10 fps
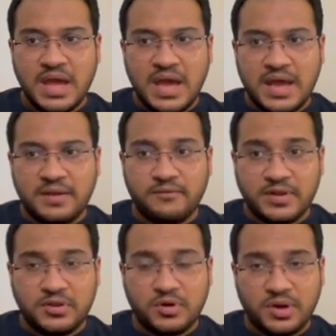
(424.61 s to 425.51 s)
And
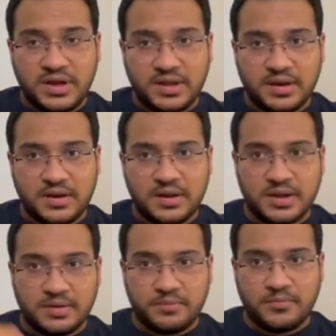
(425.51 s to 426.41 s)
once you're done
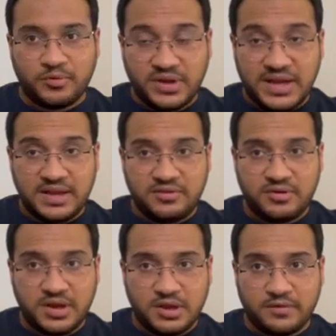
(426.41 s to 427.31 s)
on the day
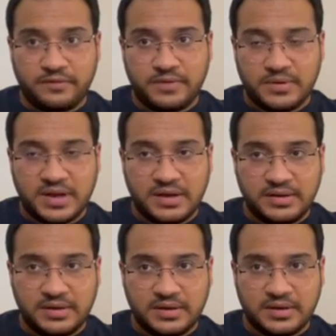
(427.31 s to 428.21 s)
3 of the
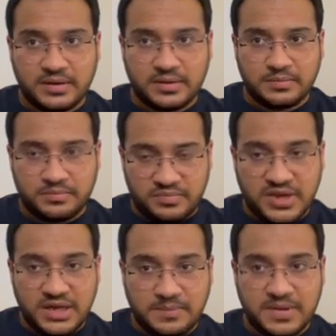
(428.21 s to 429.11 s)
dental
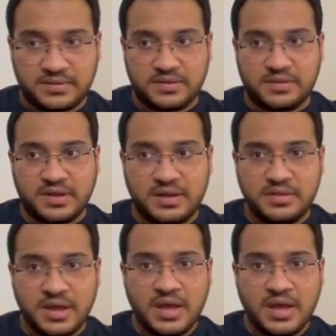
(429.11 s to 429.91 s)
DTP exercise,